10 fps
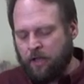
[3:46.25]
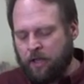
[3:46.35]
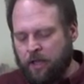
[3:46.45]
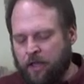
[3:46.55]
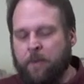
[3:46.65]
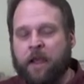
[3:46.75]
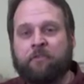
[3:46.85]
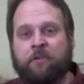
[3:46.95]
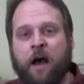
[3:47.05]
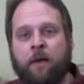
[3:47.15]
and they may have
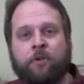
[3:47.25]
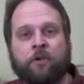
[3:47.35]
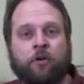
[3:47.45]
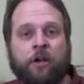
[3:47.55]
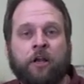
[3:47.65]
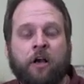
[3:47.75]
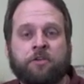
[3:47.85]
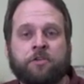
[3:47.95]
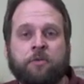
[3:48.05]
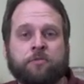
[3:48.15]
adopted Greek
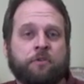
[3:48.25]
customs.